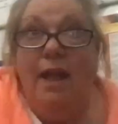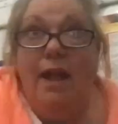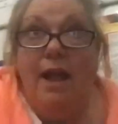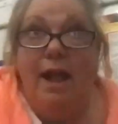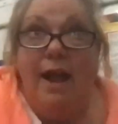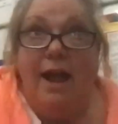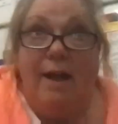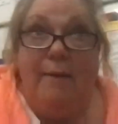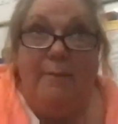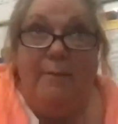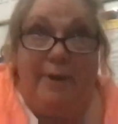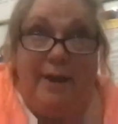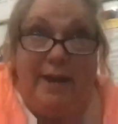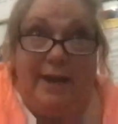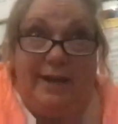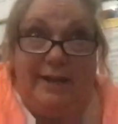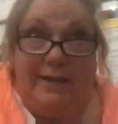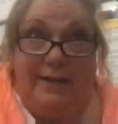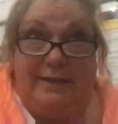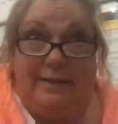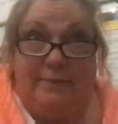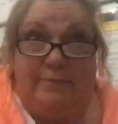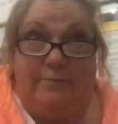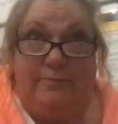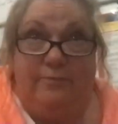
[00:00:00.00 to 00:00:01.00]
um, we're
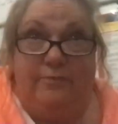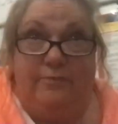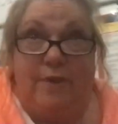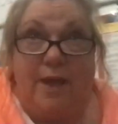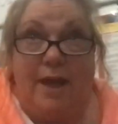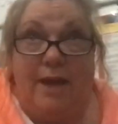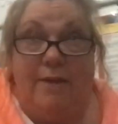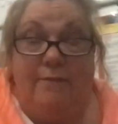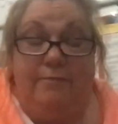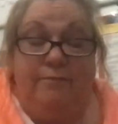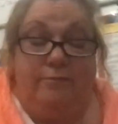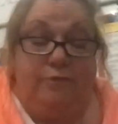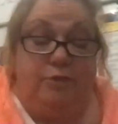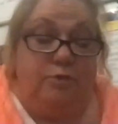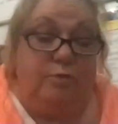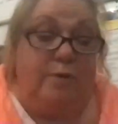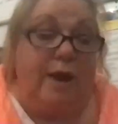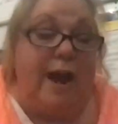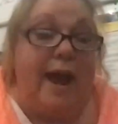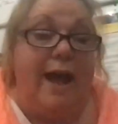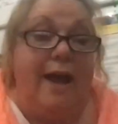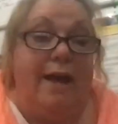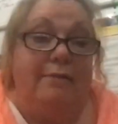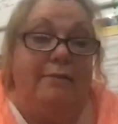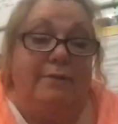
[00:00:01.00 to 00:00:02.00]
getting some uh,
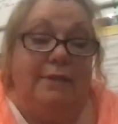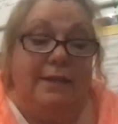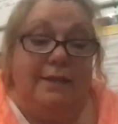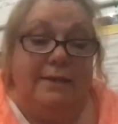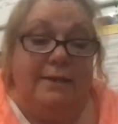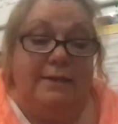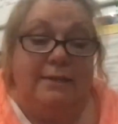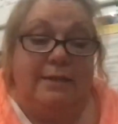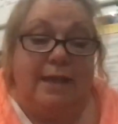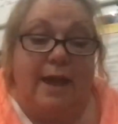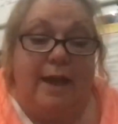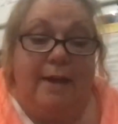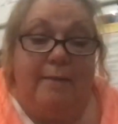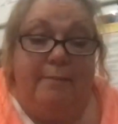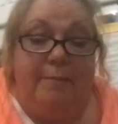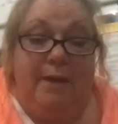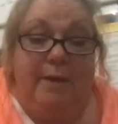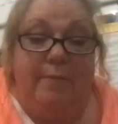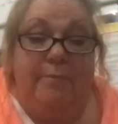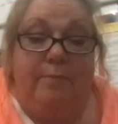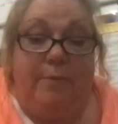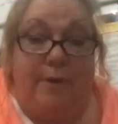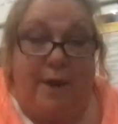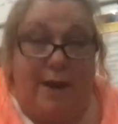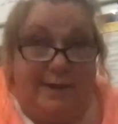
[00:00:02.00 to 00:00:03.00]
trout that's uh,
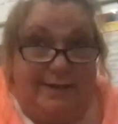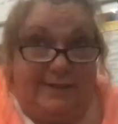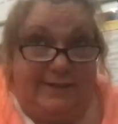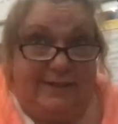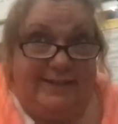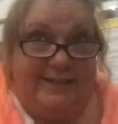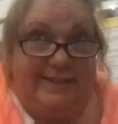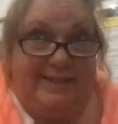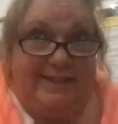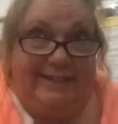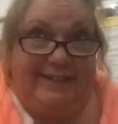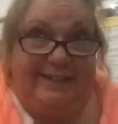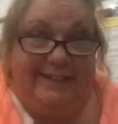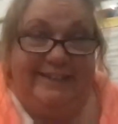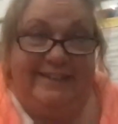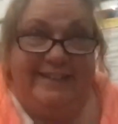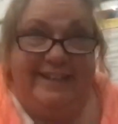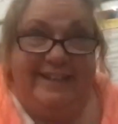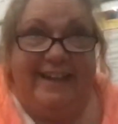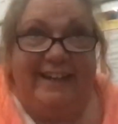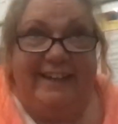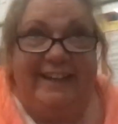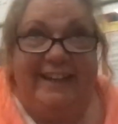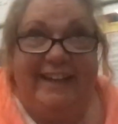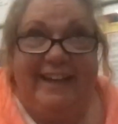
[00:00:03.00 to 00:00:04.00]
being processed in
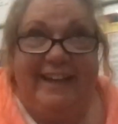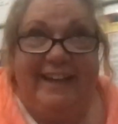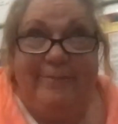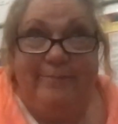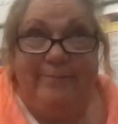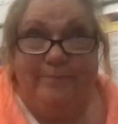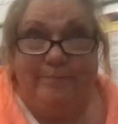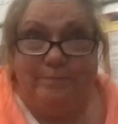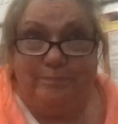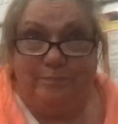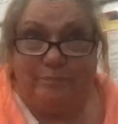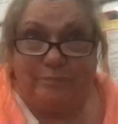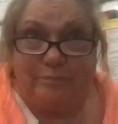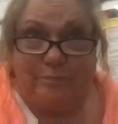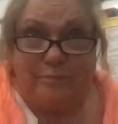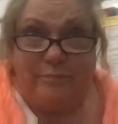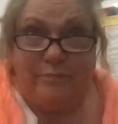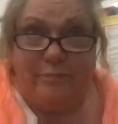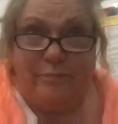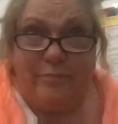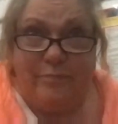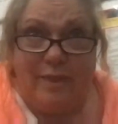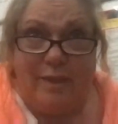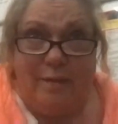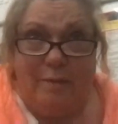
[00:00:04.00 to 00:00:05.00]
Kentucky.
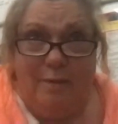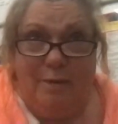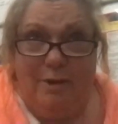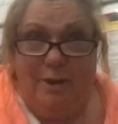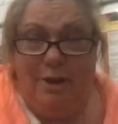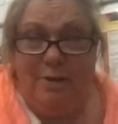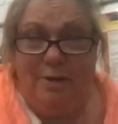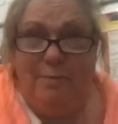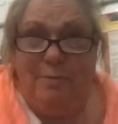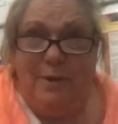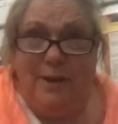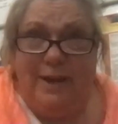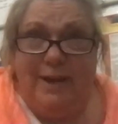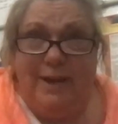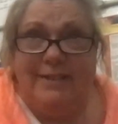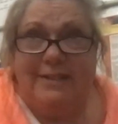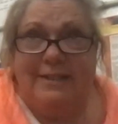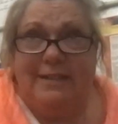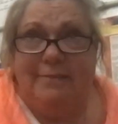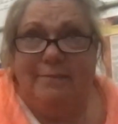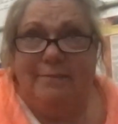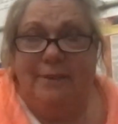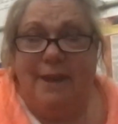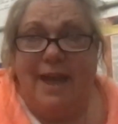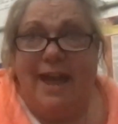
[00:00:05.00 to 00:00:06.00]
We're going to bring in
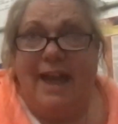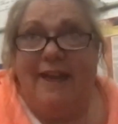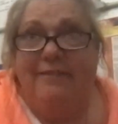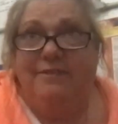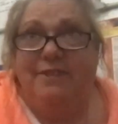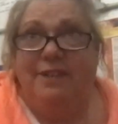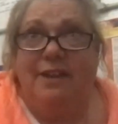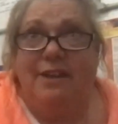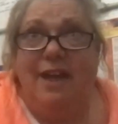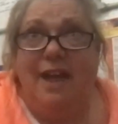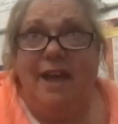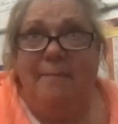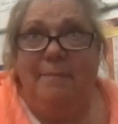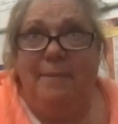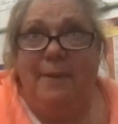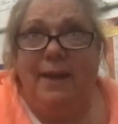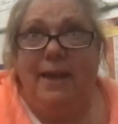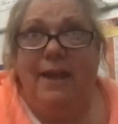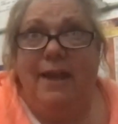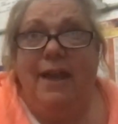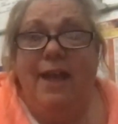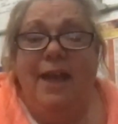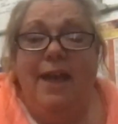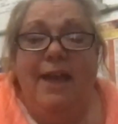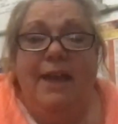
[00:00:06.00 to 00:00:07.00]
some live
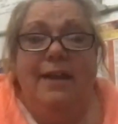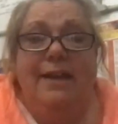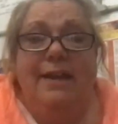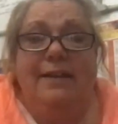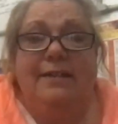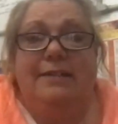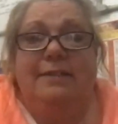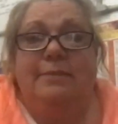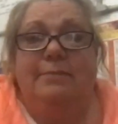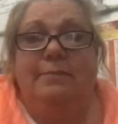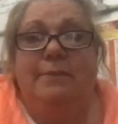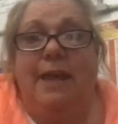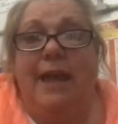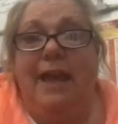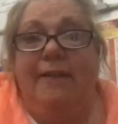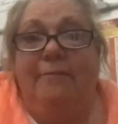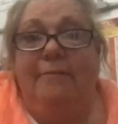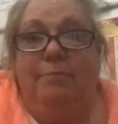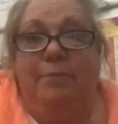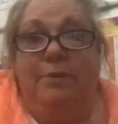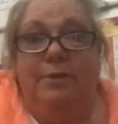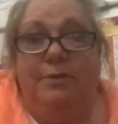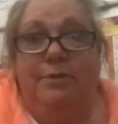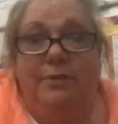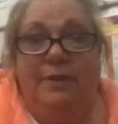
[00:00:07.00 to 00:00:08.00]
tilapia and some live
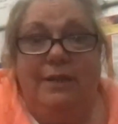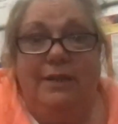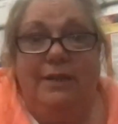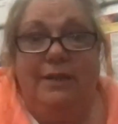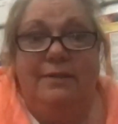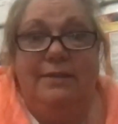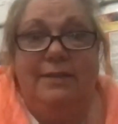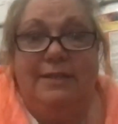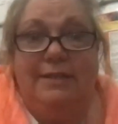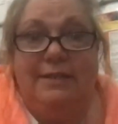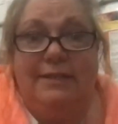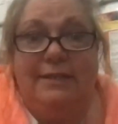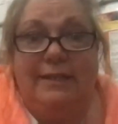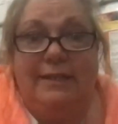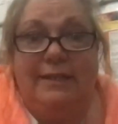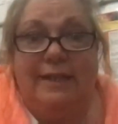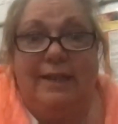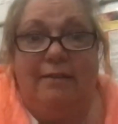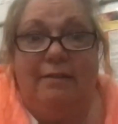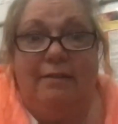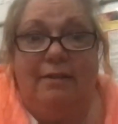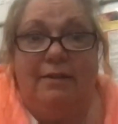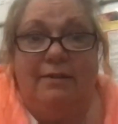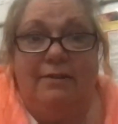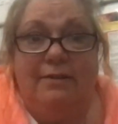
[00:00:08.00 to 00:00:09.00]
bluegills to
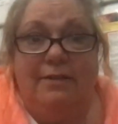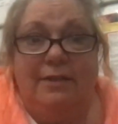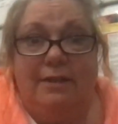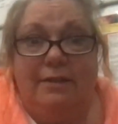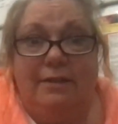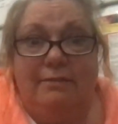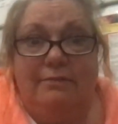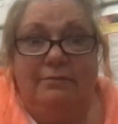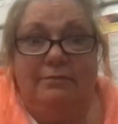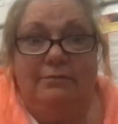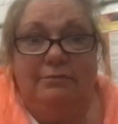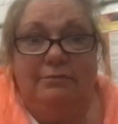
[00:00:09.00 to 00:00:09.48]
sell also.